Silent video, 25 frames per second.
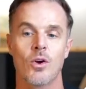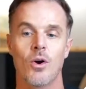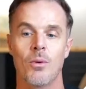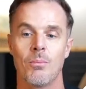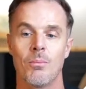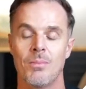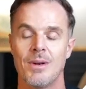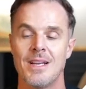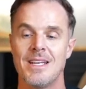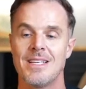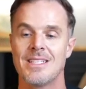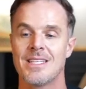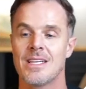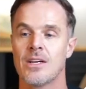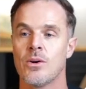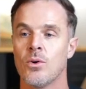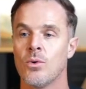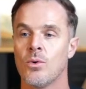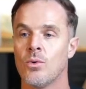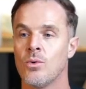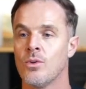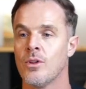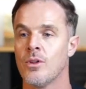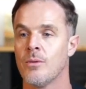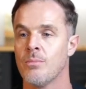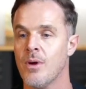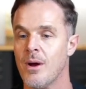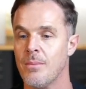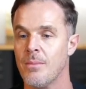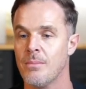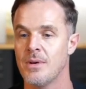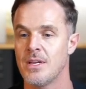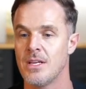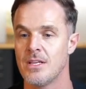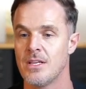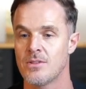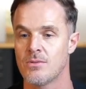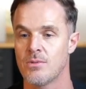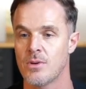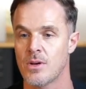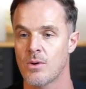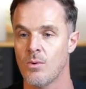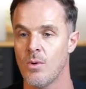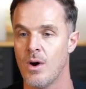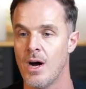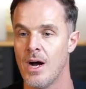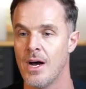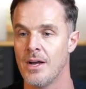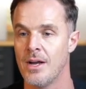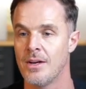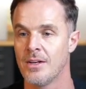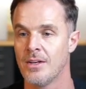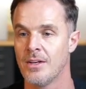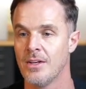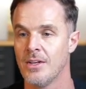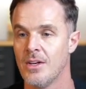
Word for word: completing all the properties required.